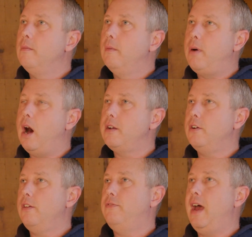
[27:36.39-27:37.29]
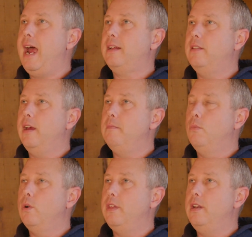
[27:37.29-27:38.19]
ponder the fact that
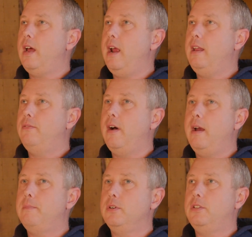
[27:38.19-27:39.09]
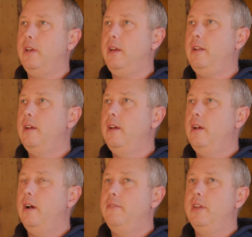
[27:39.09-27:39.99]
more than 95%
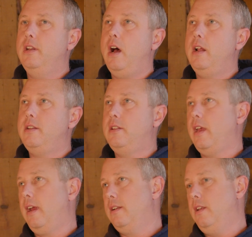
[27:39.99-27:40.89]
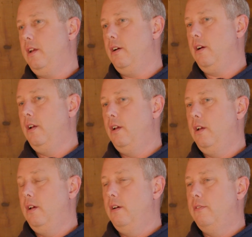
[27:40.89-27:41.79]
of the non-detect deer
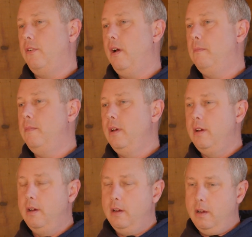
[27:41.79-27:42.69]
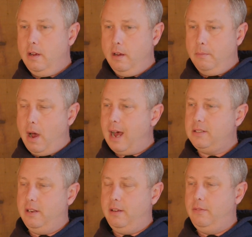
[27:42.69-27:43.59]
from
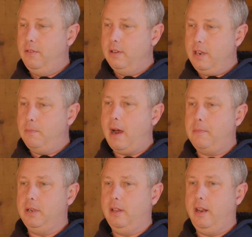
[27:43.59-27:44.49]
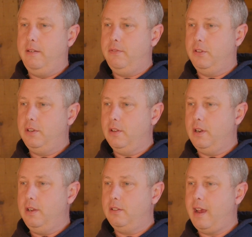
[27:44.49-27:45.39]
positive depopulated
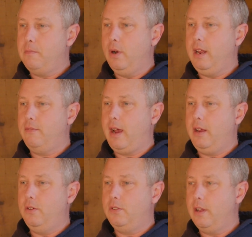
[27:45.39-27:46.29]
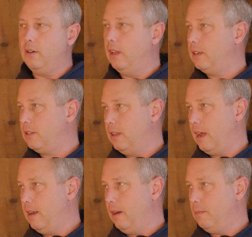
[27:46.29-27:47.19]
facilities have breeding values that are less than
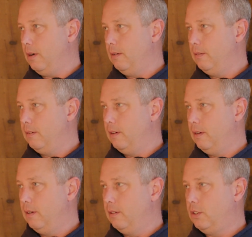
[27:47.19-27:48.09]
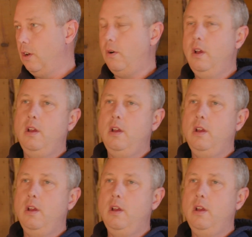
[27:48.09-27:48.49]
that number. So